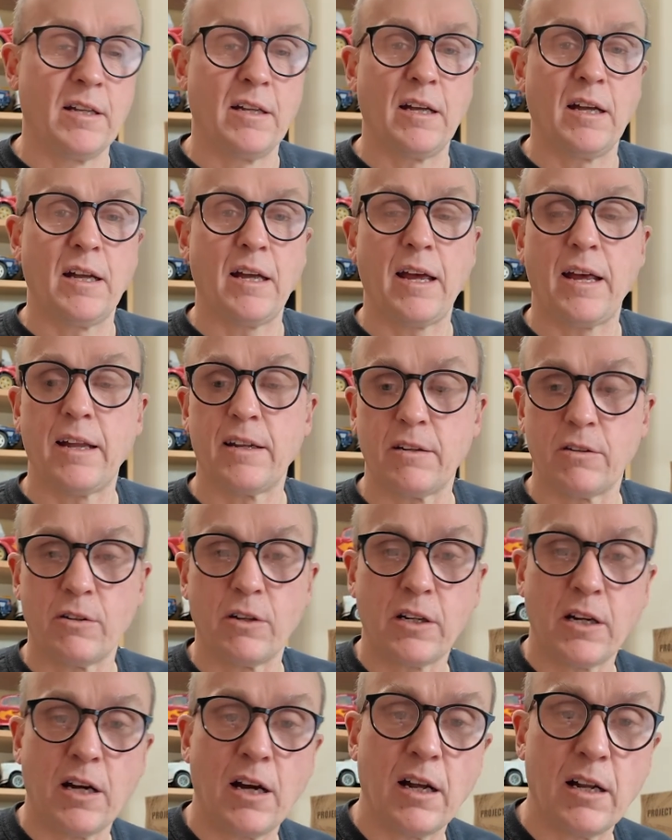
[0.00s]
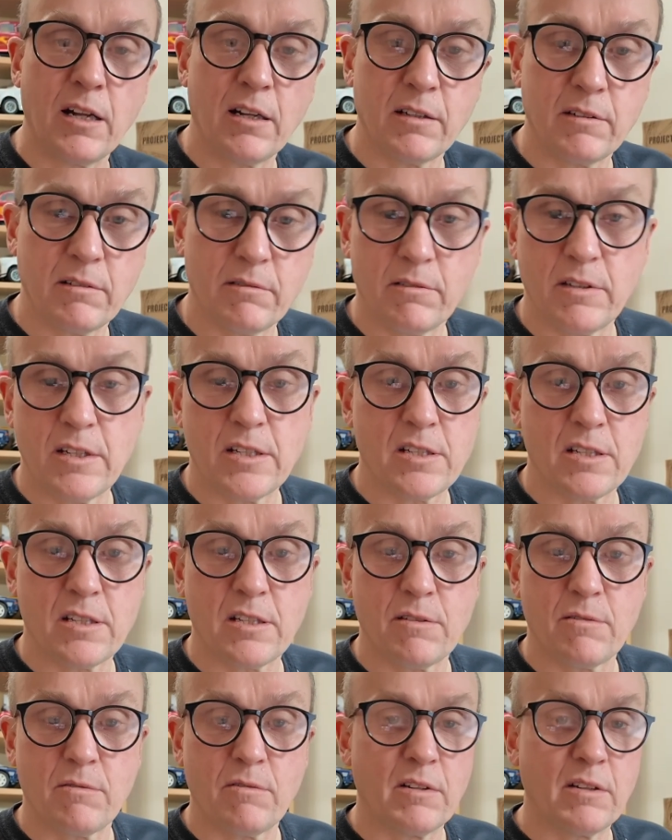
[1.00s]
And on a car
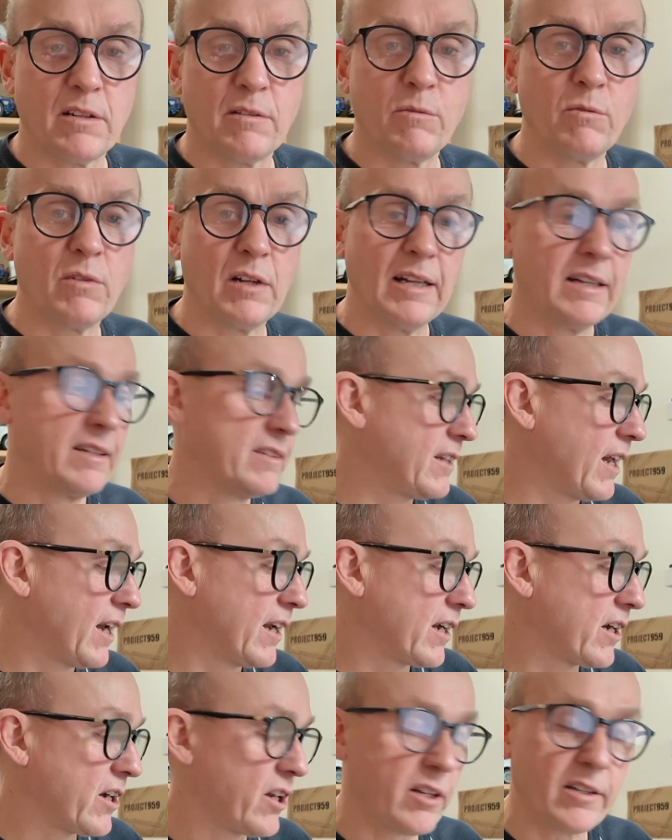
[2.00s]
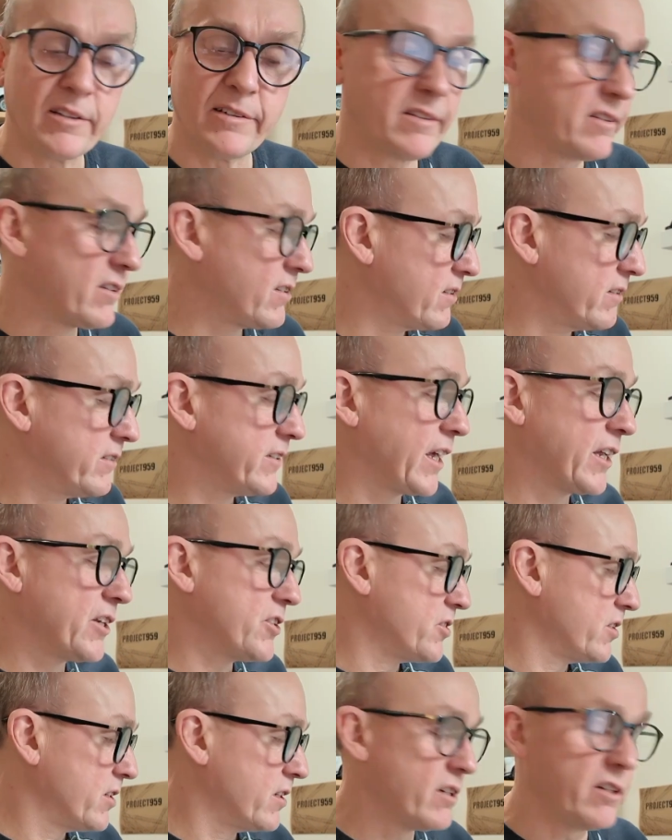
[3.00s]
this delicate
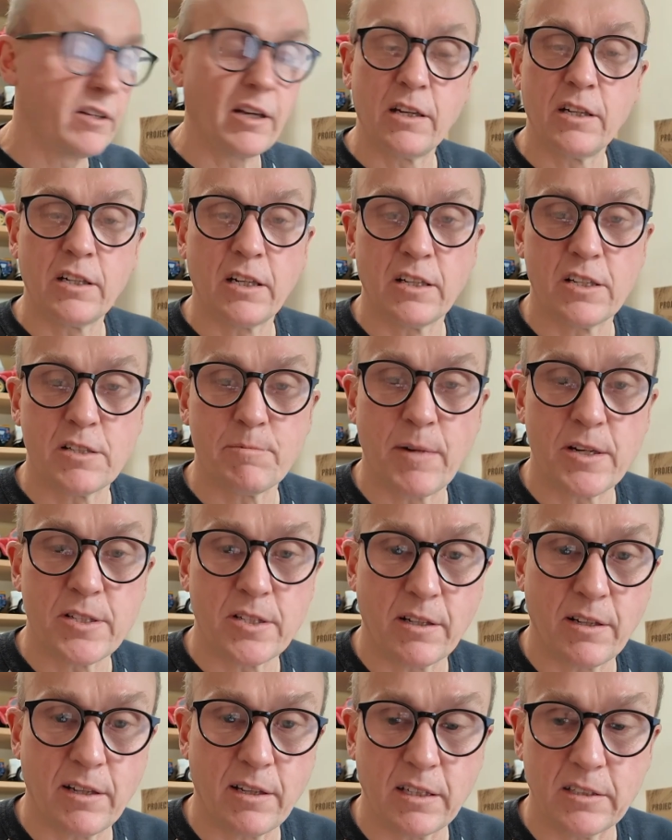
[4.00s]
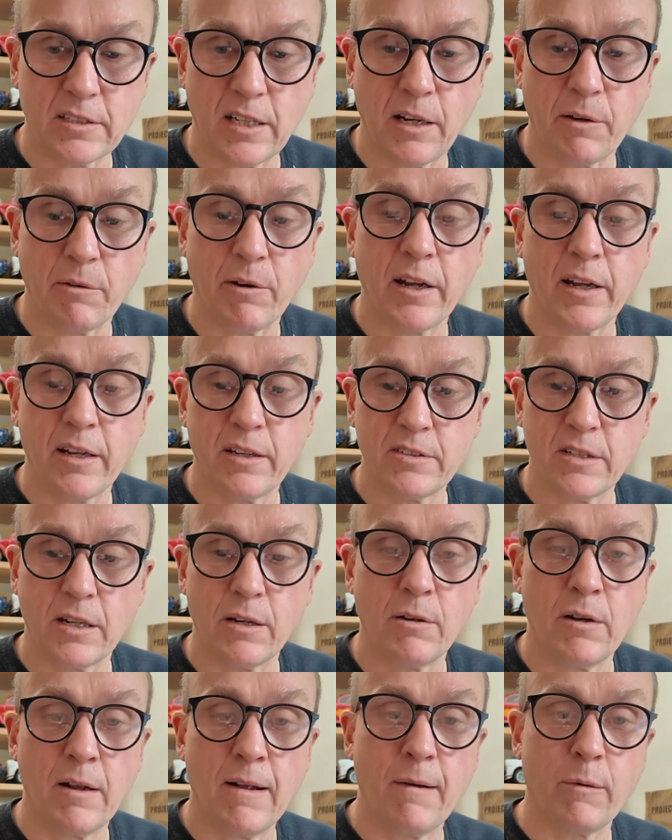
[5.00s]
nature, you're going to smash other things anyway, so
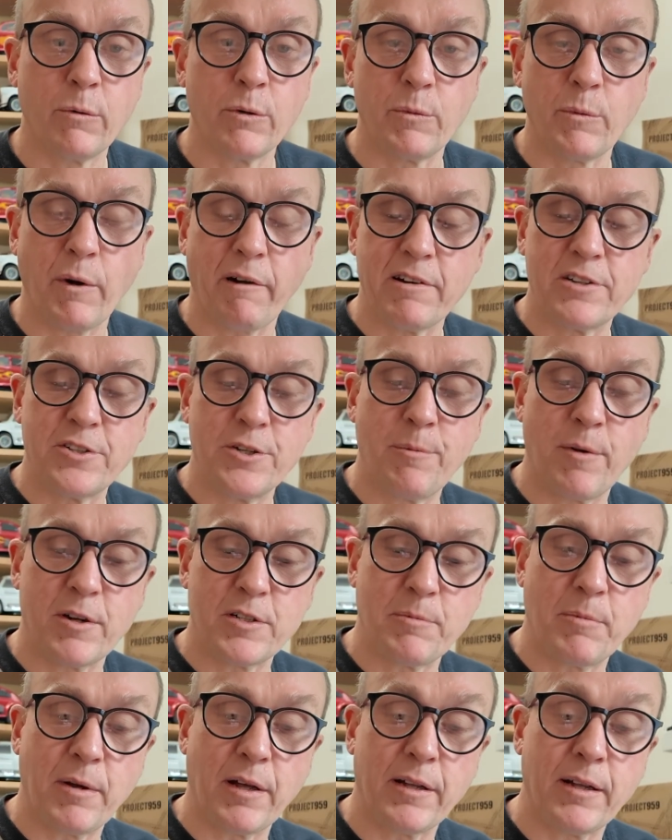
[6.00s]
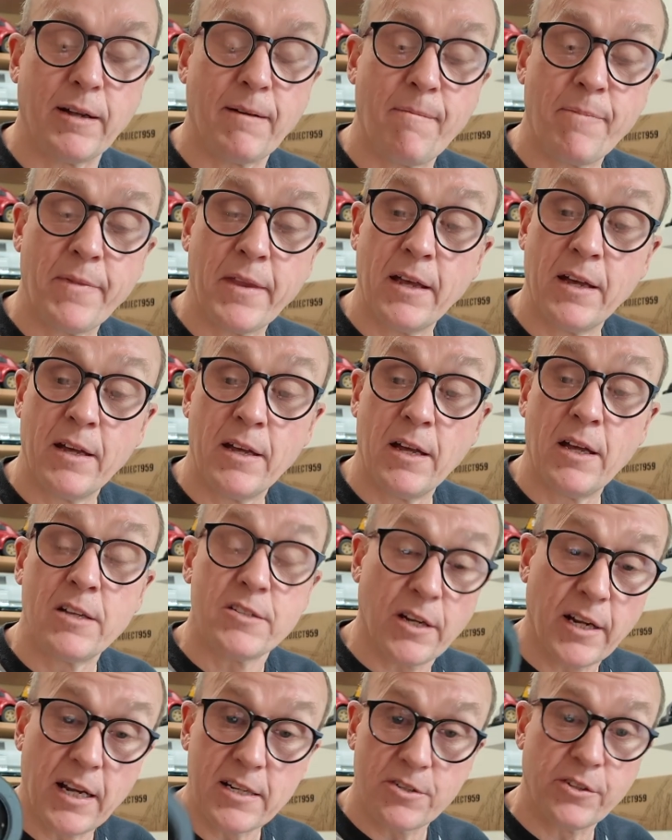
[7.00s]
wouldn't worry too much about that.
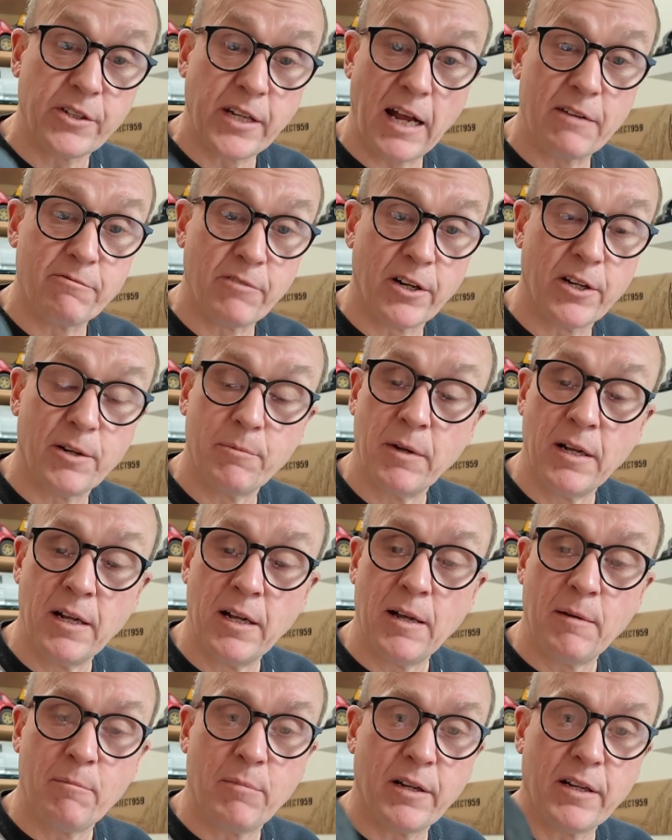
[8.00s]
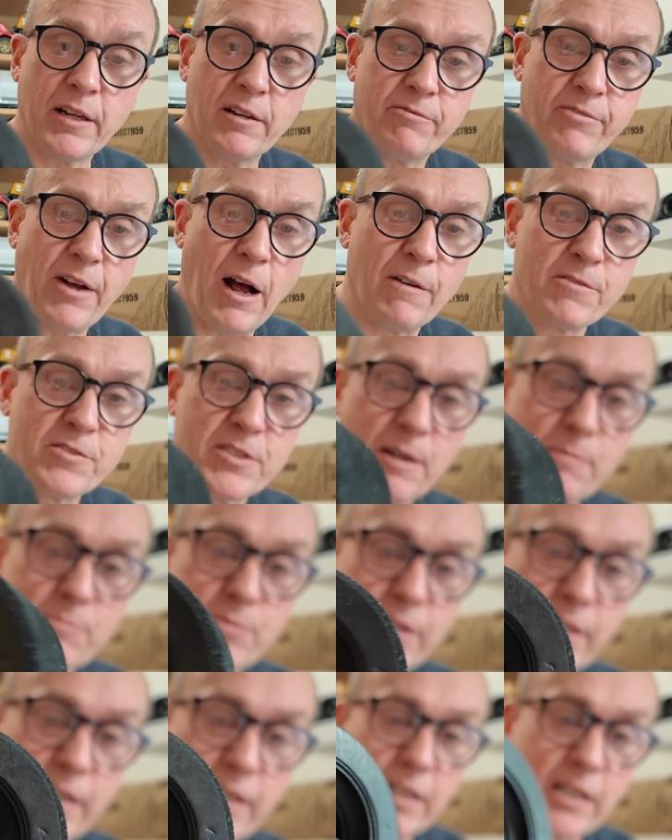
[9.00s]
So yes, you can run them, but your valve stems
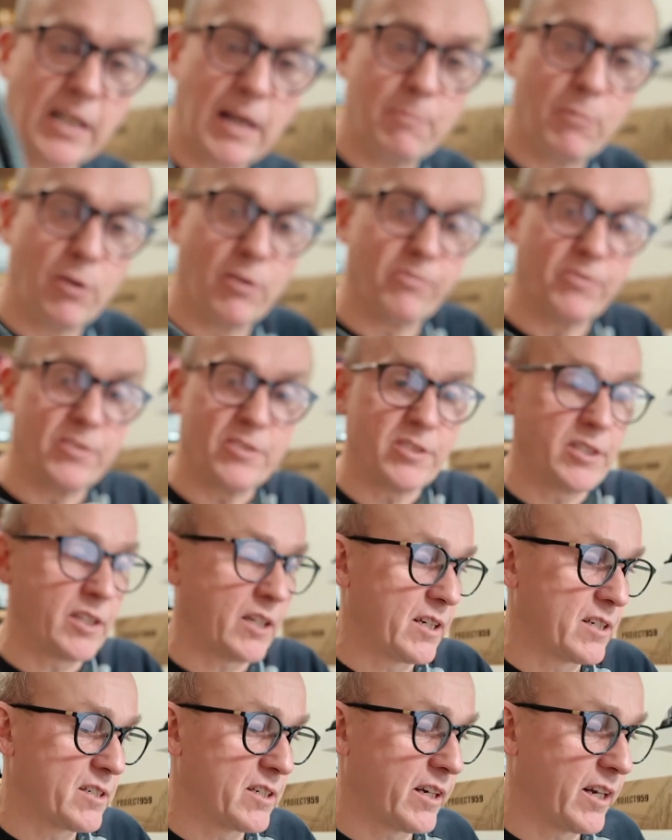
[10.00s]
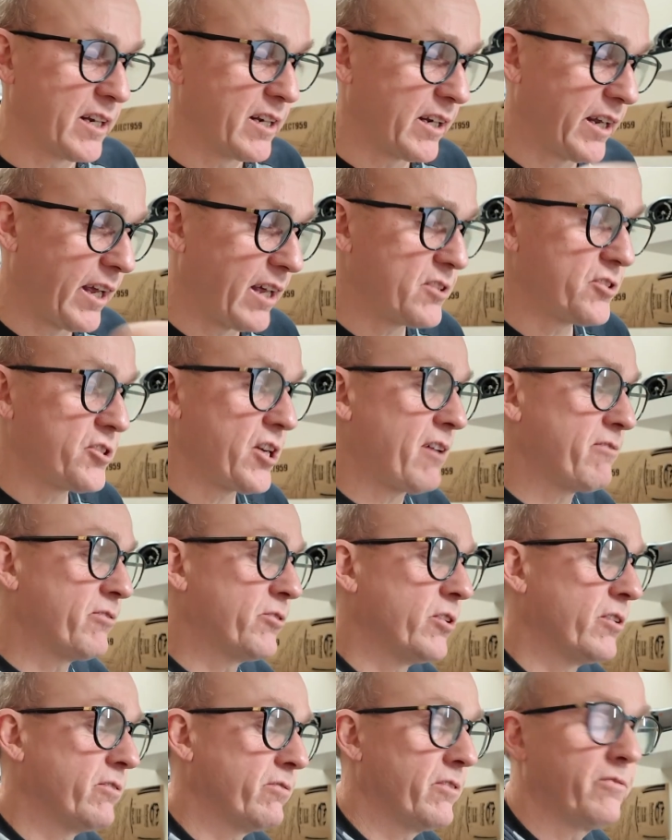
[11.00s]
are come off, your stickers are going to get chaffed
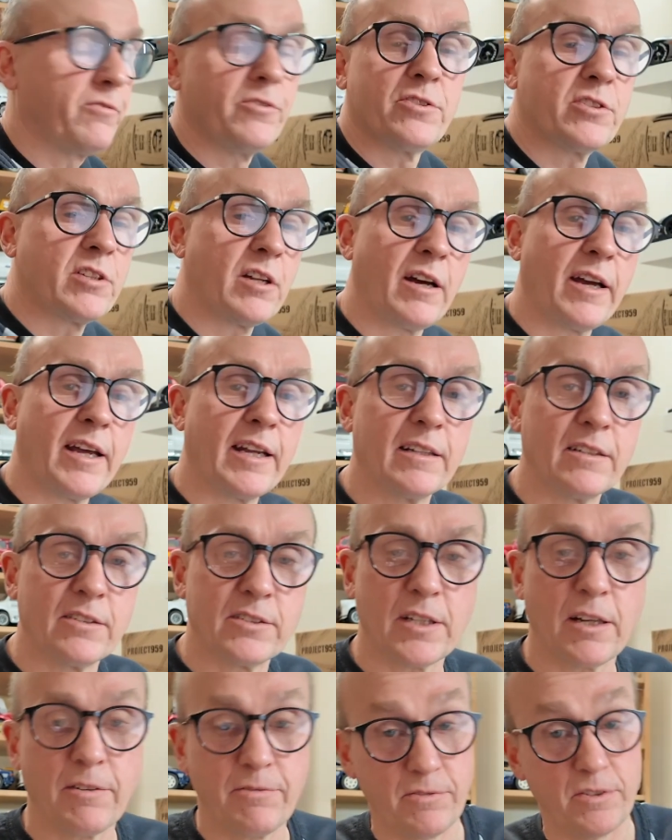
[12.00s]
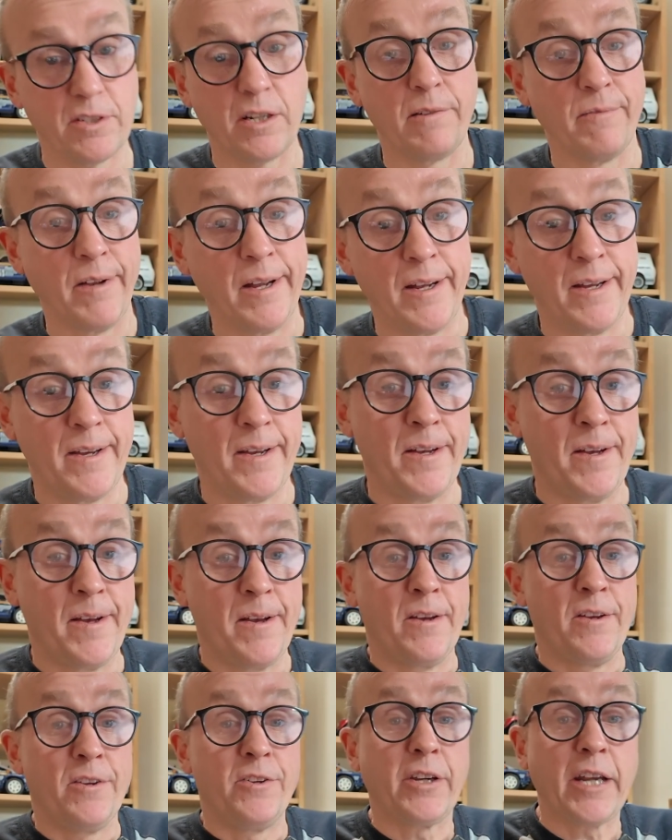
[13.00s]
off if you start hitting stuff, so
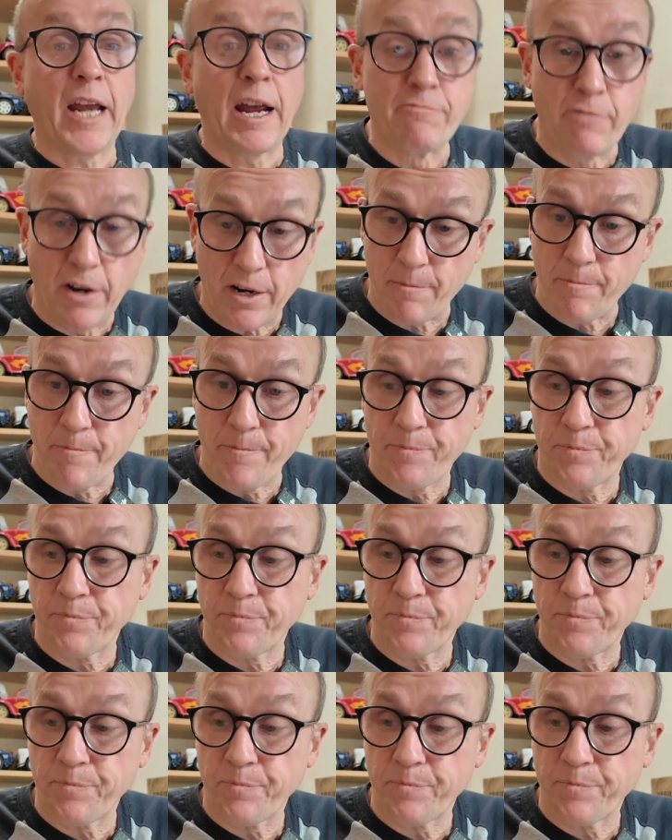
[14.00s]
you can run them.